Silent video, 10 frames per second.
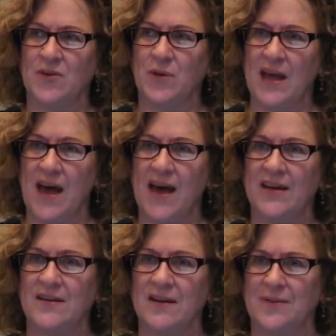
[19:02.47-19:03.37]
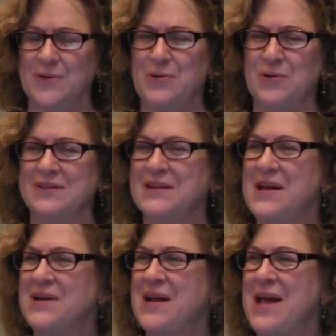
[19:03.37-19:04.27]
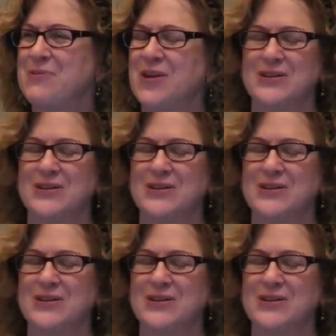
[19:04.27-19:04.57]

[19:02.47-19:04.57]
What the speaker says: so we were able to